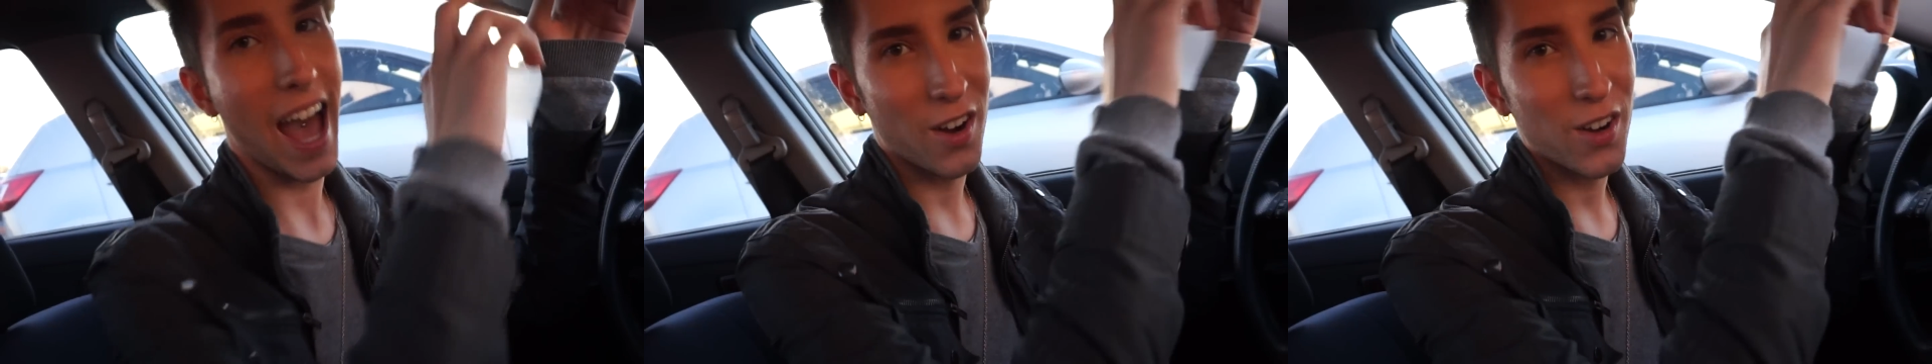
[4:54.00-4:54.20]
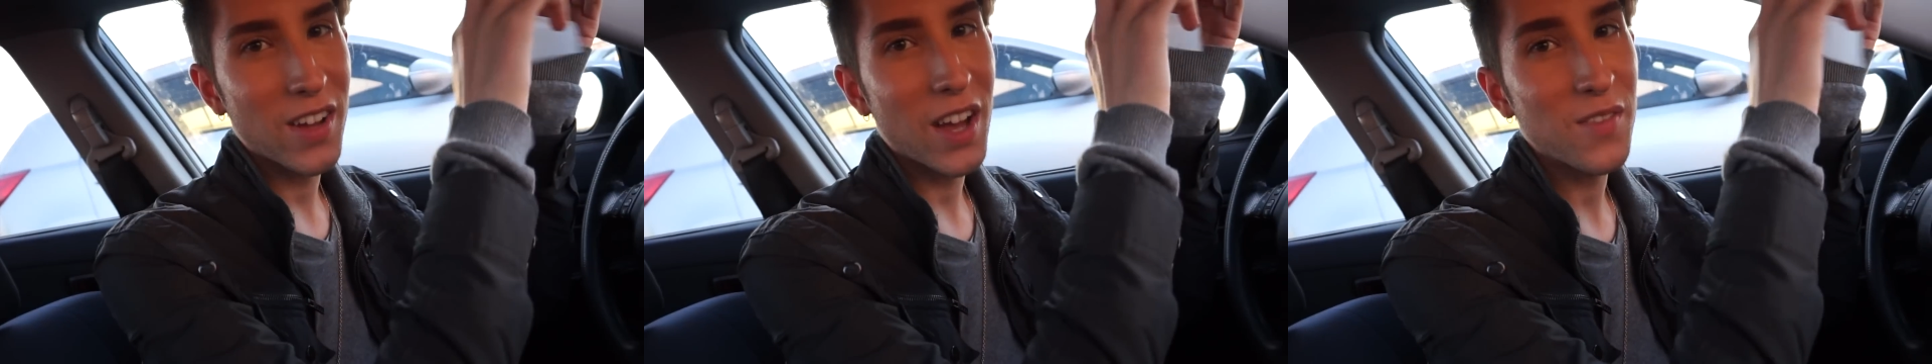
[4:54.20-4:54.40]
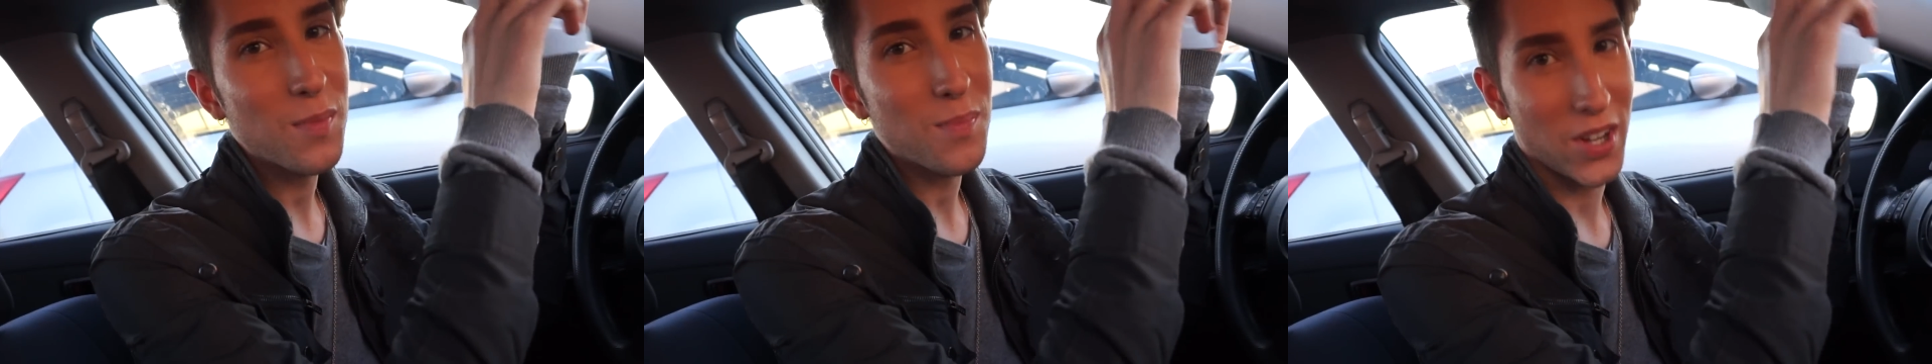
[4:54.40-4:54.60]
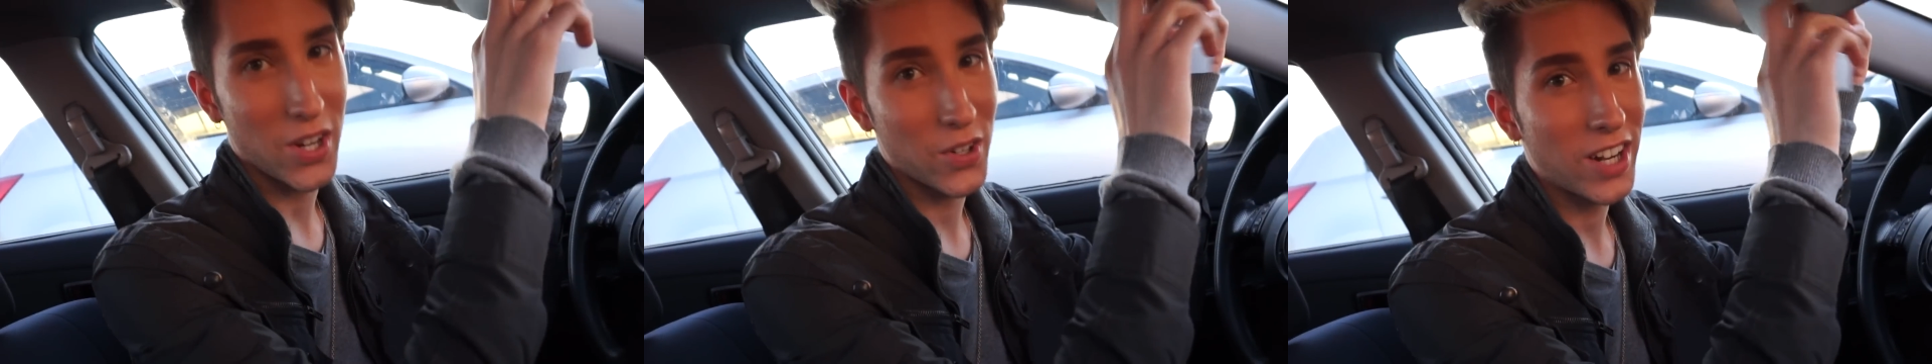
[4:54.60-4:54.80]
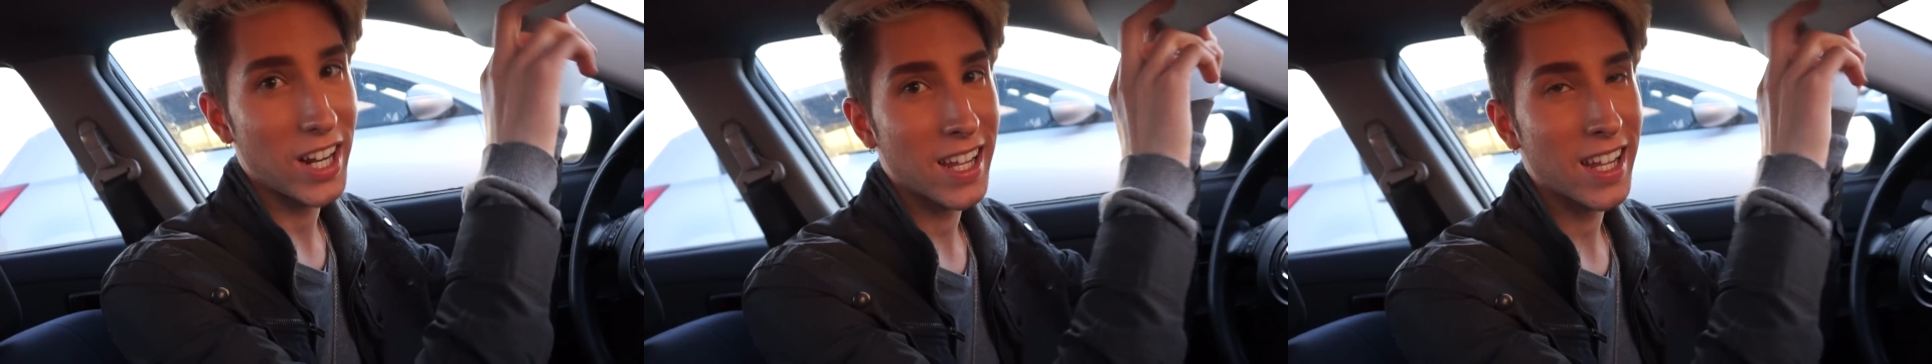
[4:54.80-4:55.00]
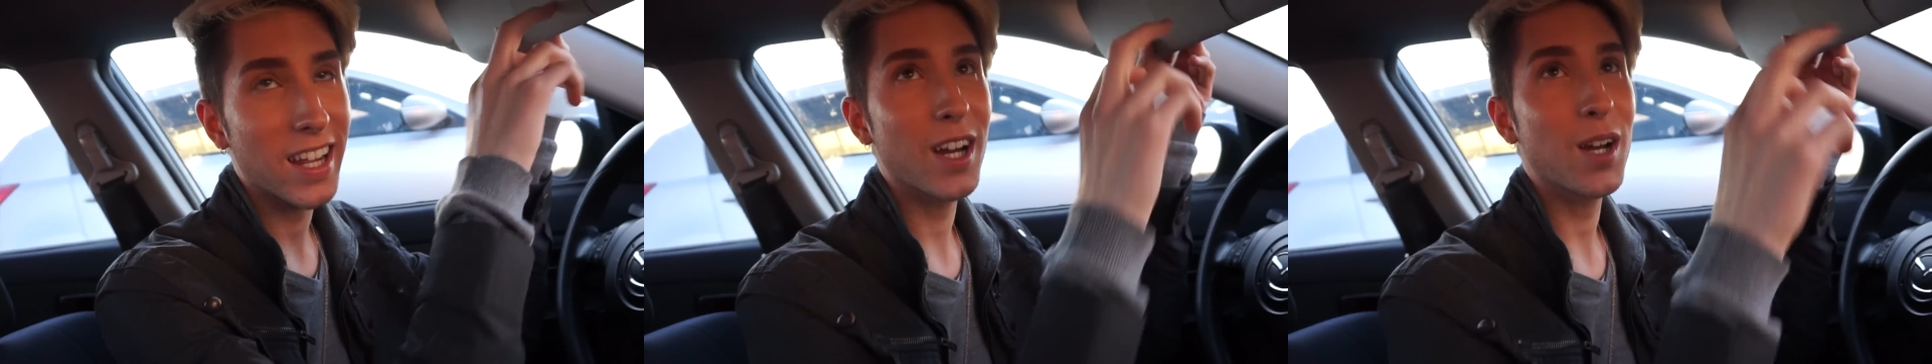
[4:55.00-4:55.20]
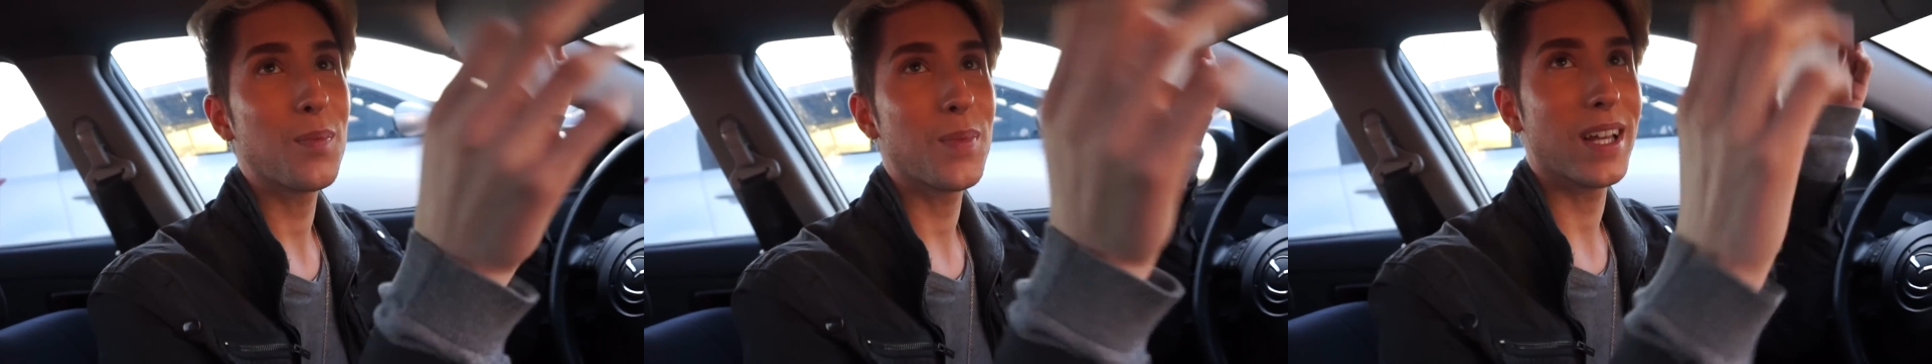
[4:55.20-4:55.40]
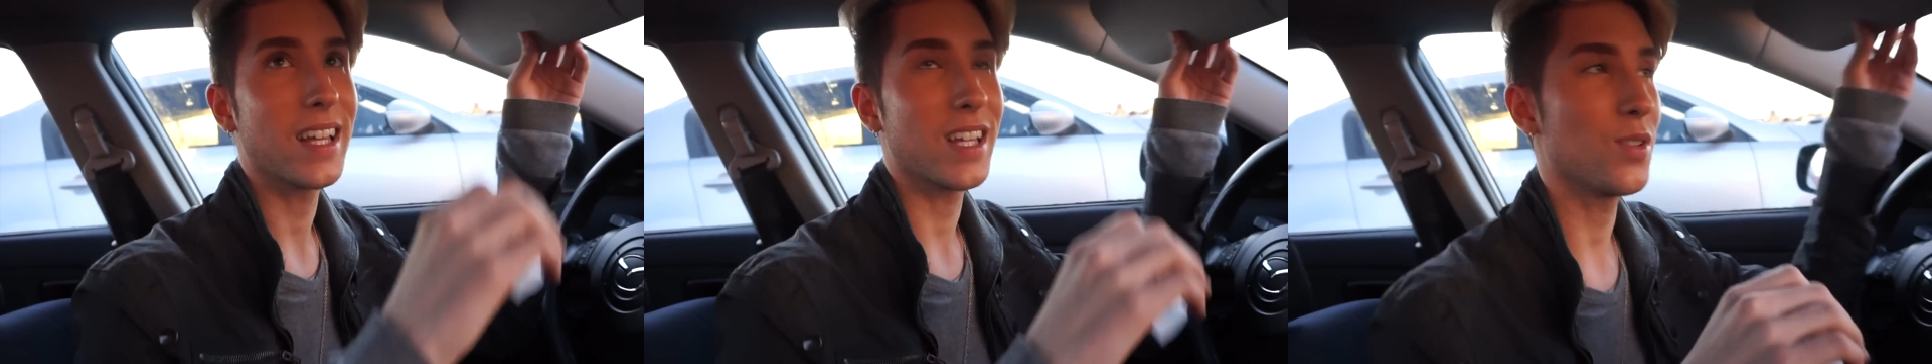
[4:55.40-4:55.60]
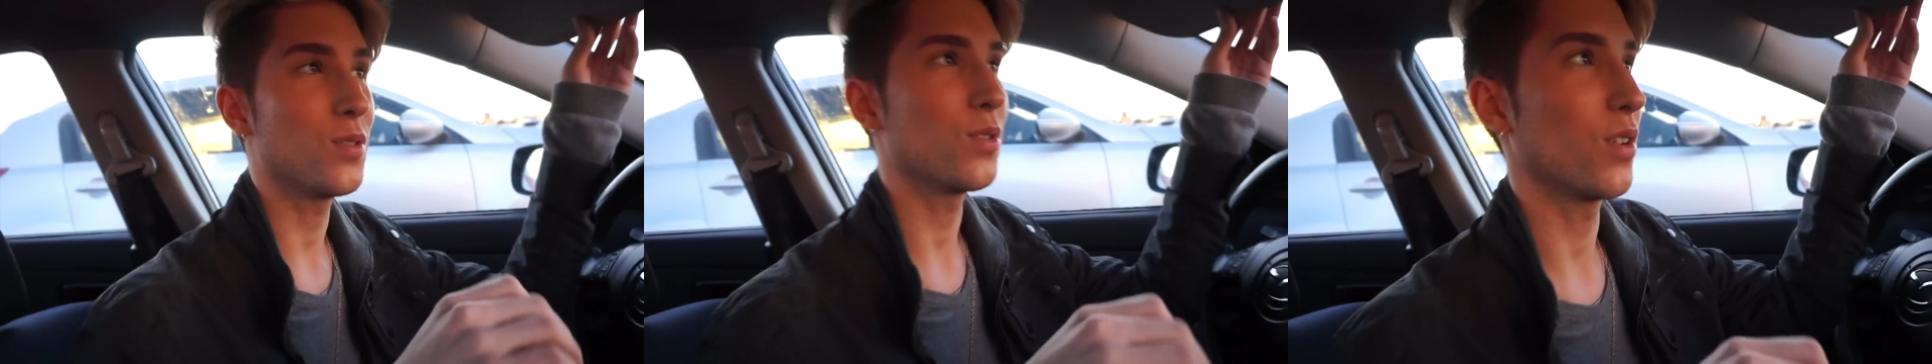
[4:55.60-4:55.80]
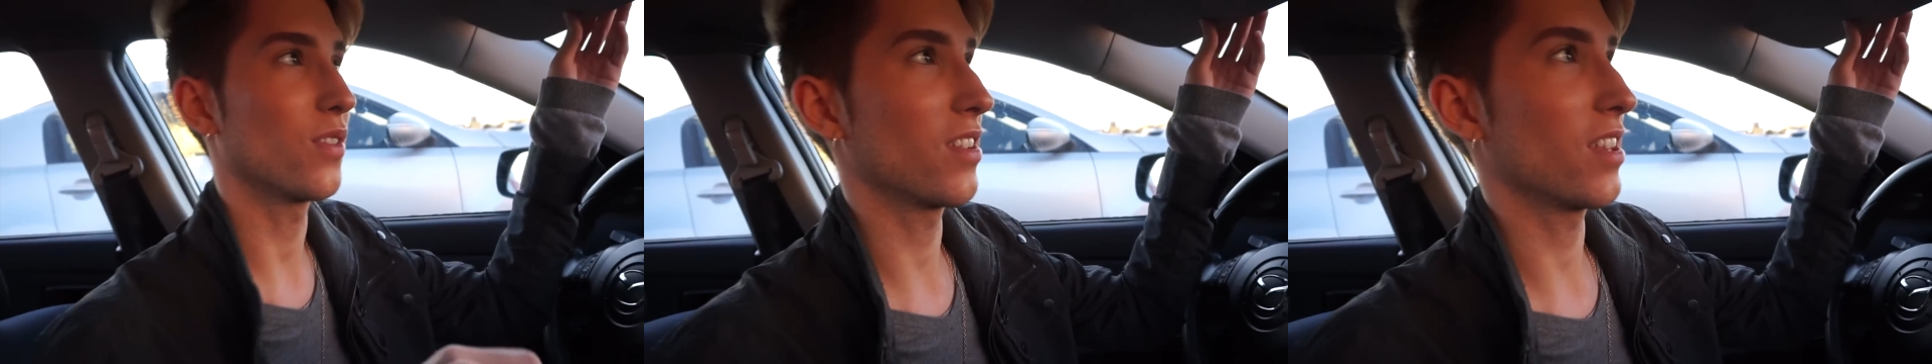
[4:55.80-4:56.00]
I don't even have a mirror right here, but you
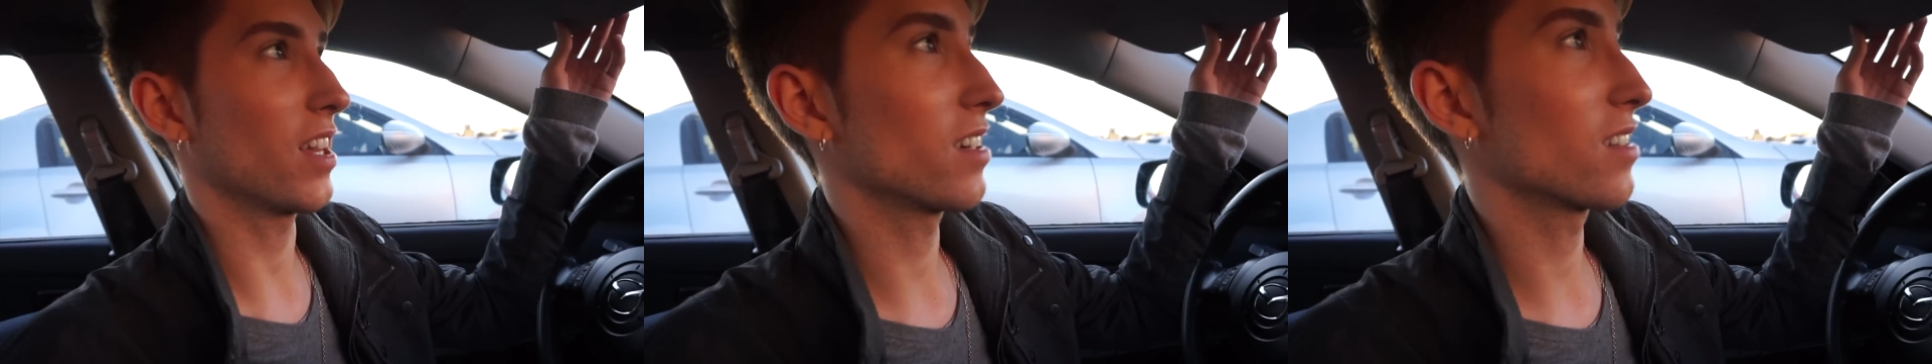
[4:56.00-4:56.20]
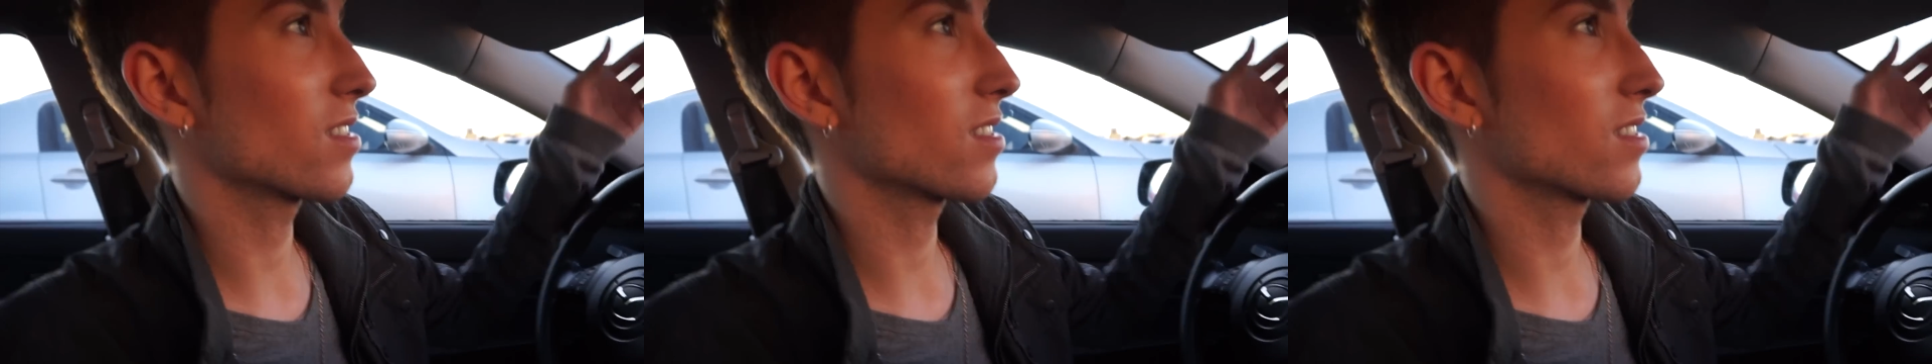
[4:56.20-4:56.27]
do over there.